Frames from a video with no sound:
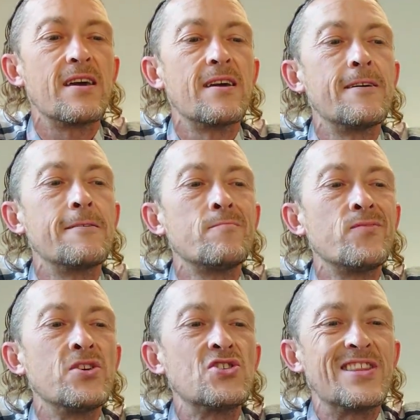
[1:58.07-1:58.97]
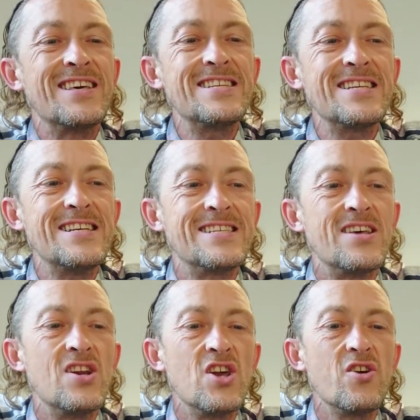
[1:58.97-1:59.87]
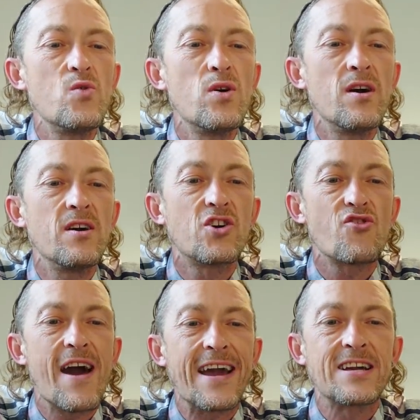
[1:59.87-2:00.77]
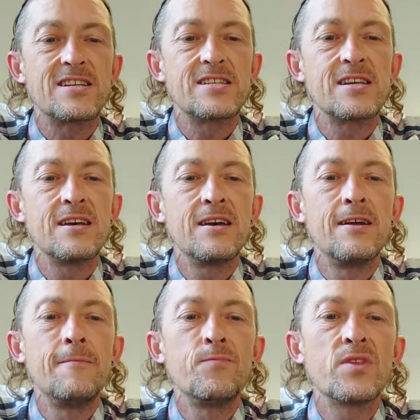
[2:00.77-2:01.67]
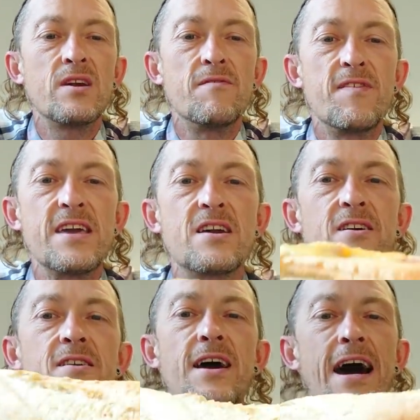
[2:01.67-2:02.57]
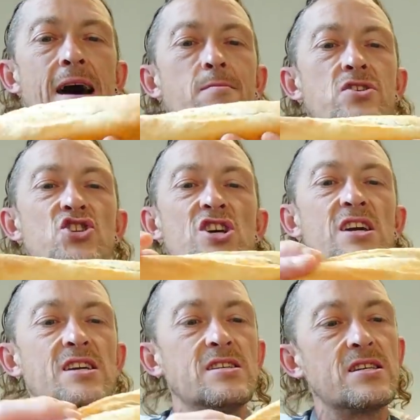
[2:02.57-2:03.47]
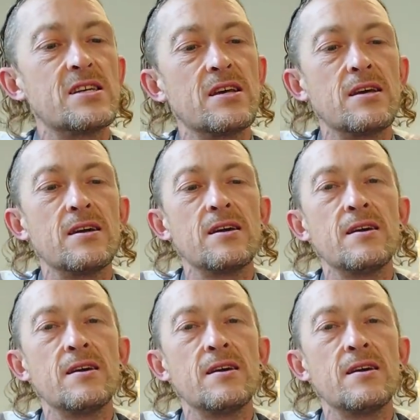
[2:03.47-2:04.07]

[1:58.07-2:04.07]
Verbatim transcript: So this is the new Gregg's vegan ham and cheese.